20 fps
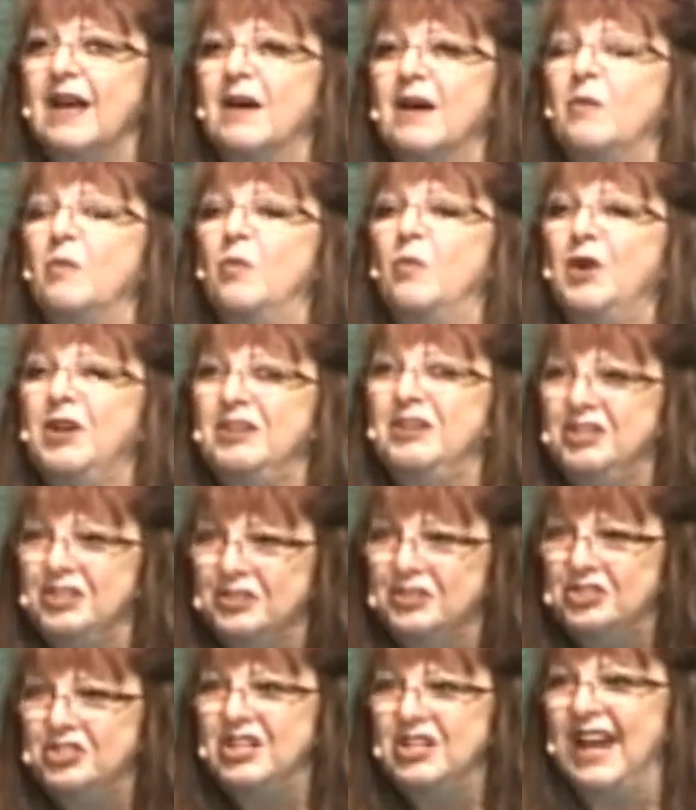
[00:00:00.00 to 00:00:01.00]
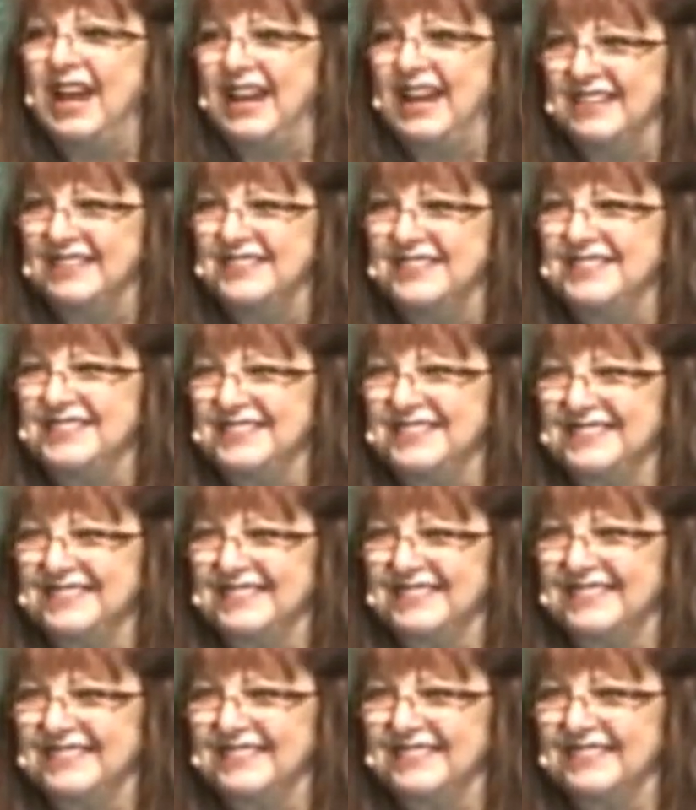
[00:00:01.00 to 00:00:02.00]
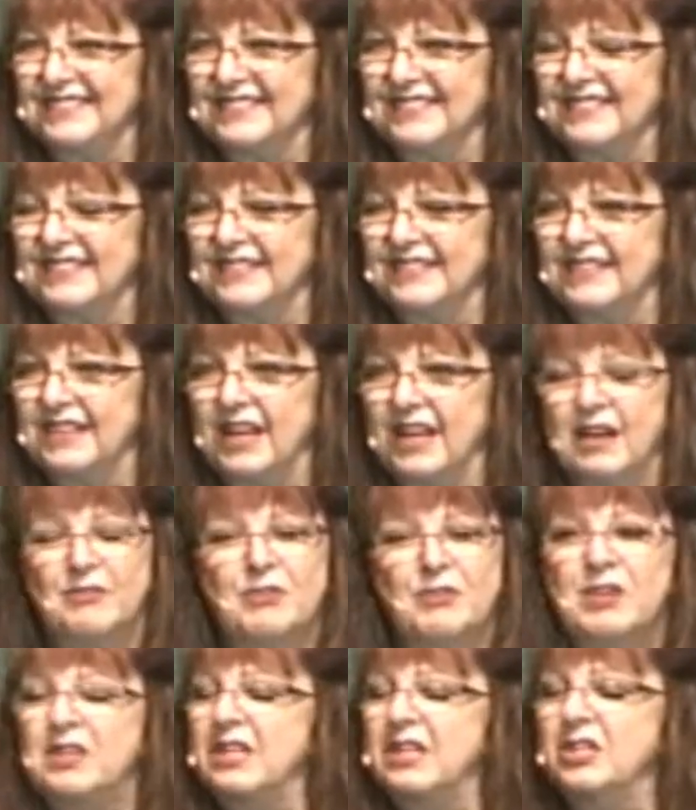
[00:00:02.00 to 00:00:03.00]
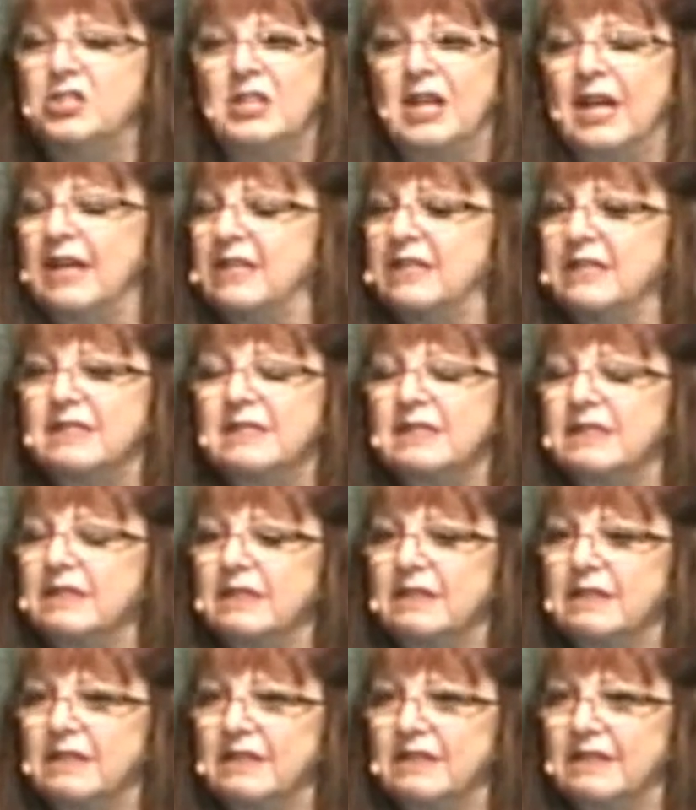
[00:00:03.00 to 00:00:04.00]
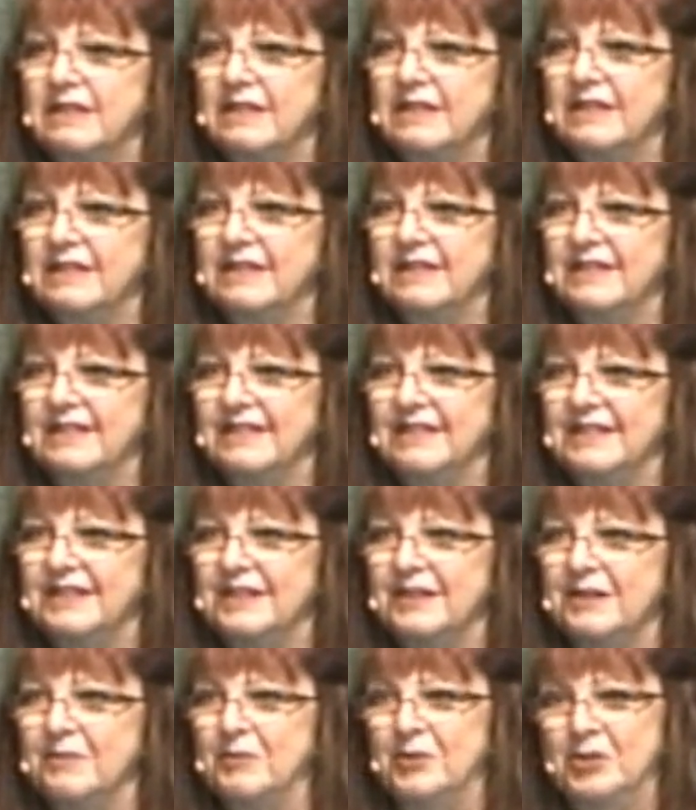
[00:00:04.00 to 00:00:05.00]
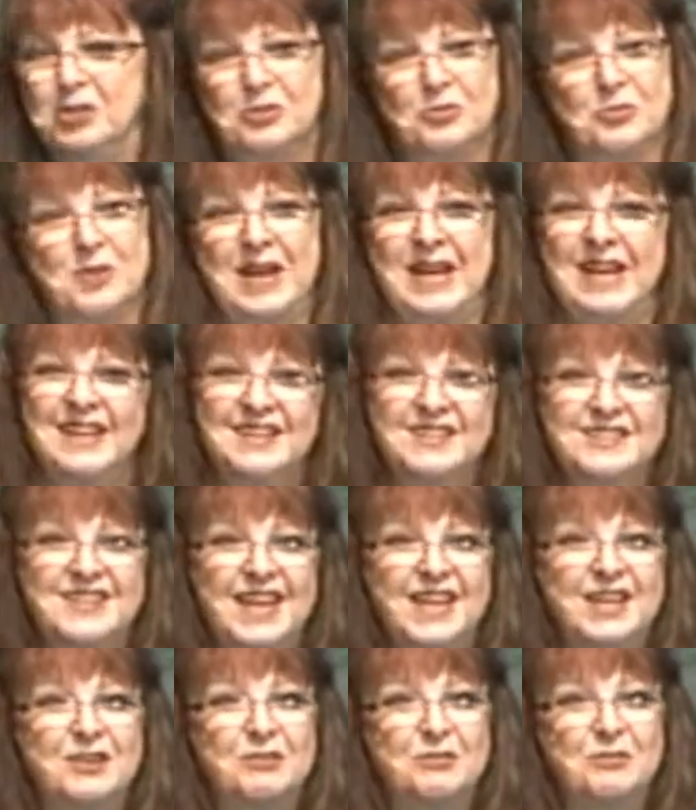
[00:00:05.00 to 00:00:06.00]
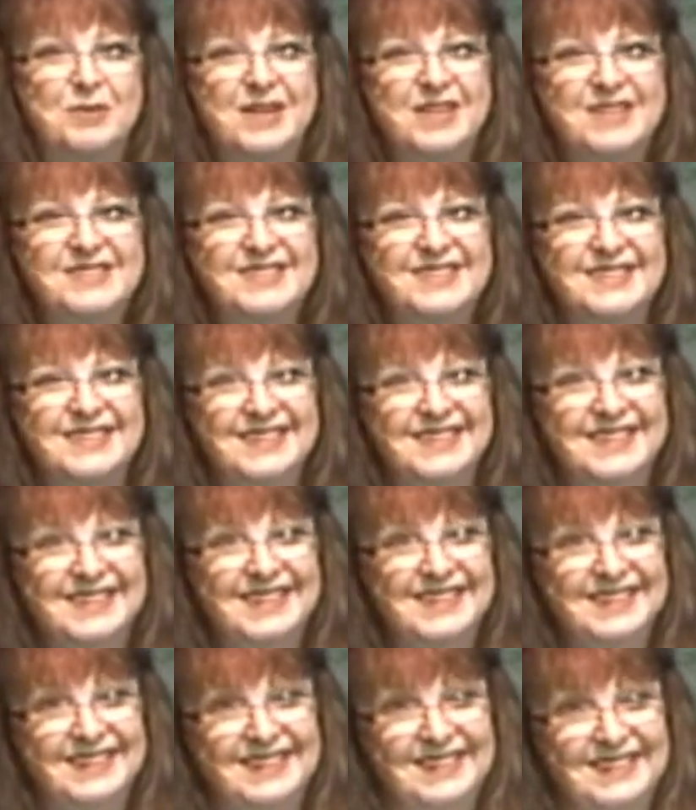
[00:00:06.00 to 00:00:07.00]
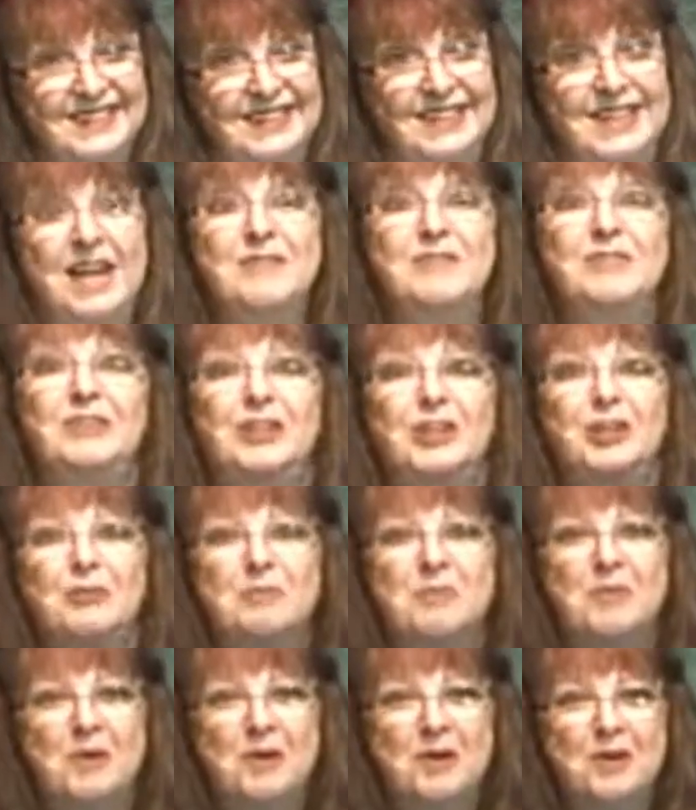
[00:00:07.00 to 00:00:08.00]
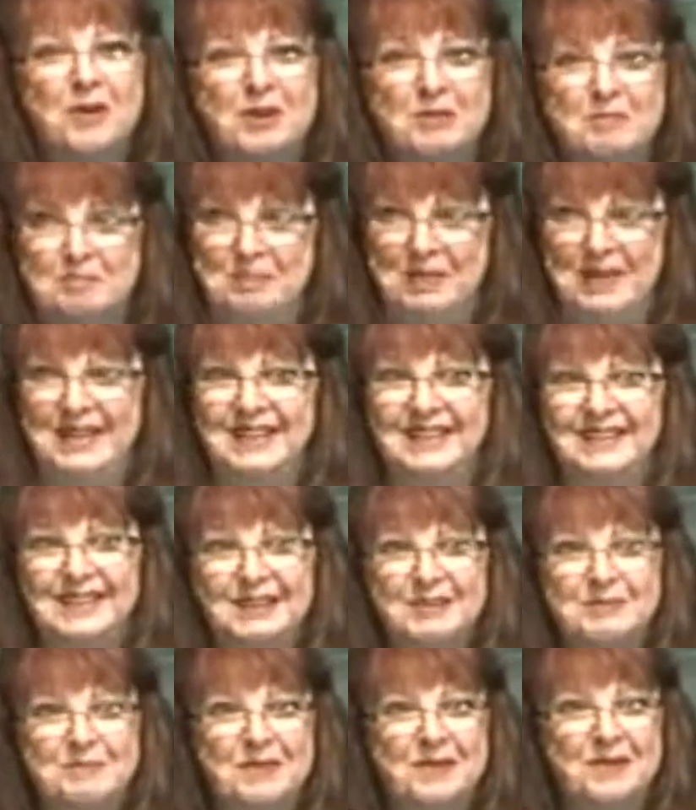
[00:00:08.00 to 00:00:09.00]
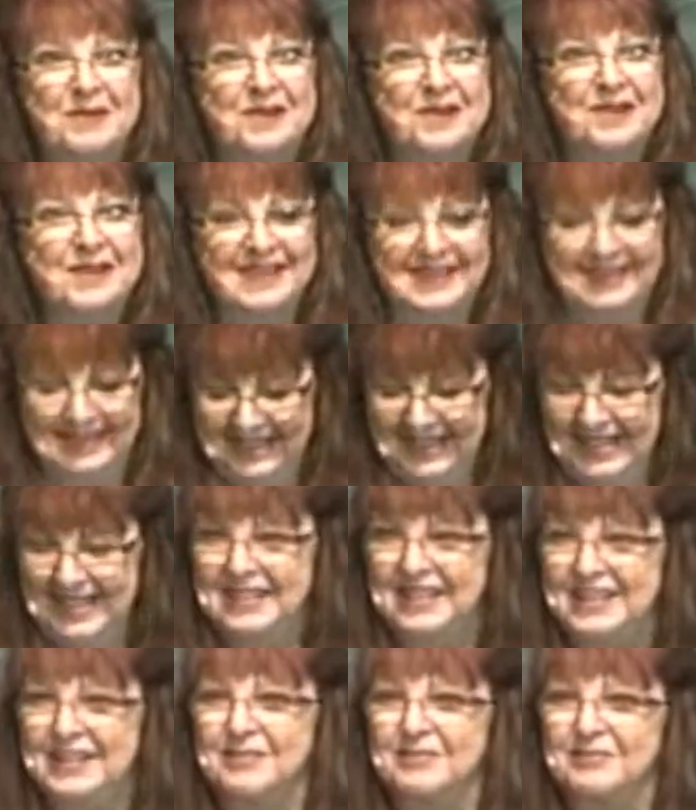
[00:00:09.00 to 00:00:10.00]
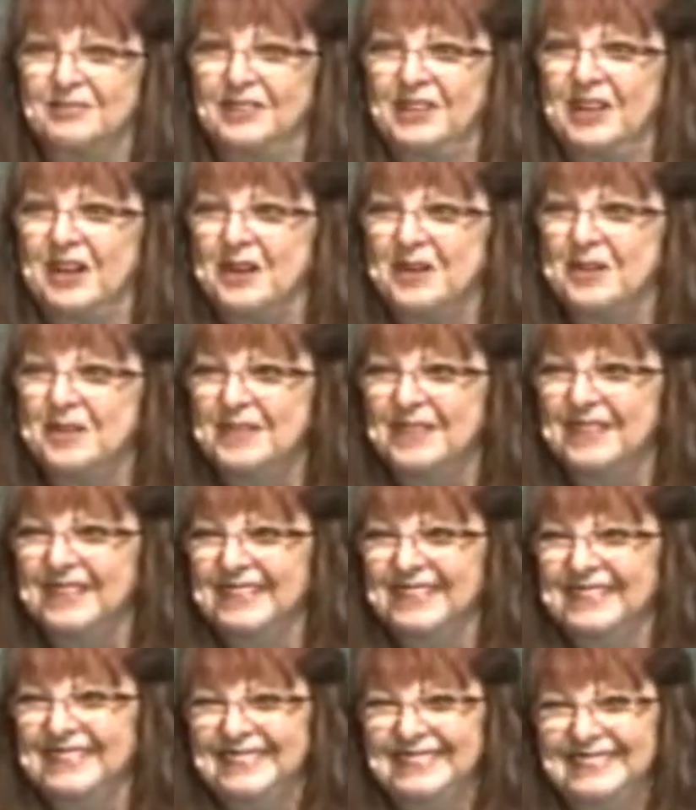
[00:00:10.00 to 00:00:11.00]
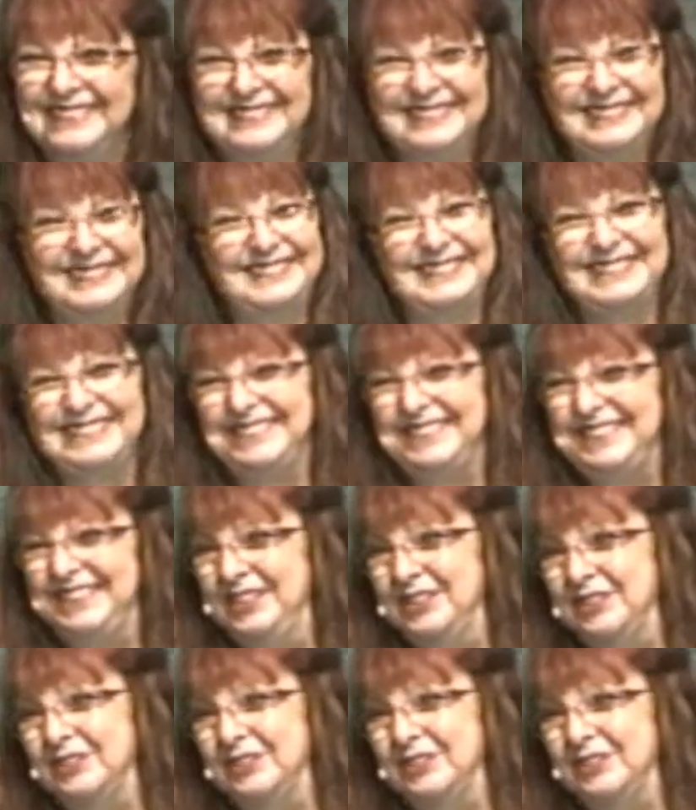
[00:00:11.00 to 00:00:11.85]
When you change, everything changes. When you're ready to take a risk and love a little more and be a little more and get into the flow, you'll